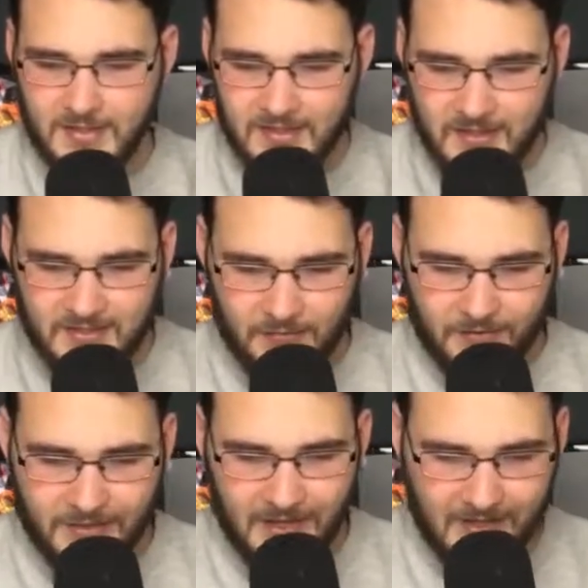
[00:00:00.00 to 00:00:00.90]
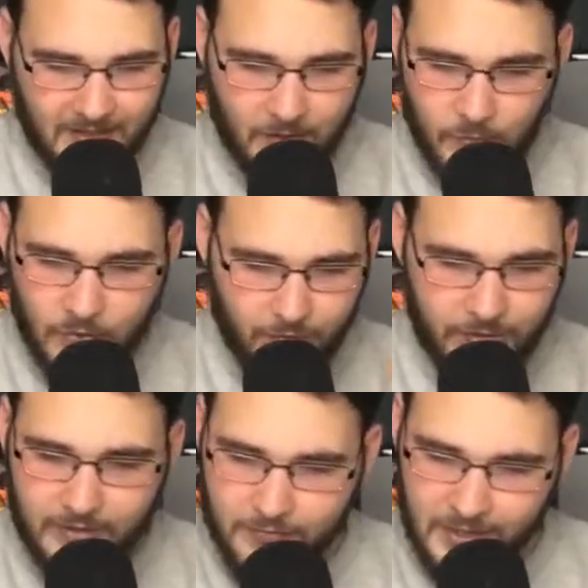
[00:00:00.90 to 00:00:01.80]
and stuff like that, and I don't
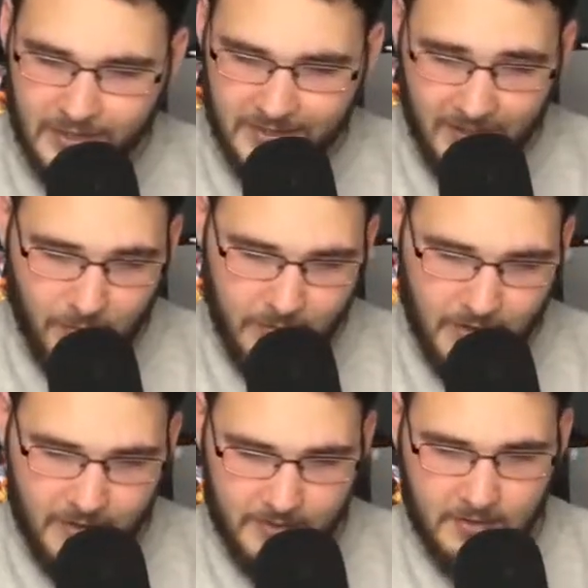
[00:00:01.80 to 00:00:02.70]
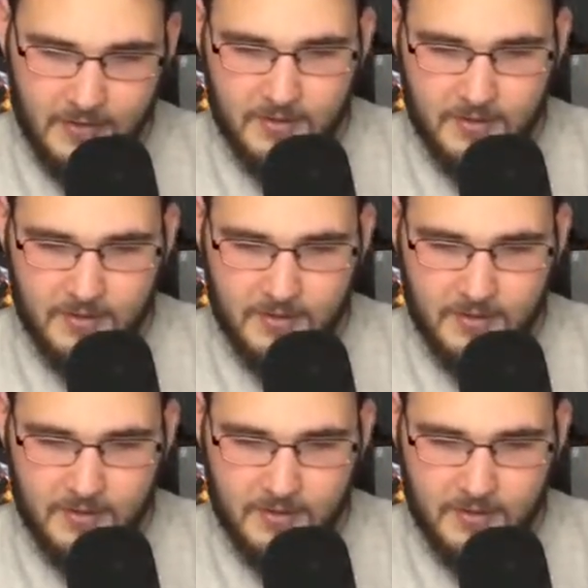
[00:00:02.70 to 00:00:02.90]
know if I can really get down with that.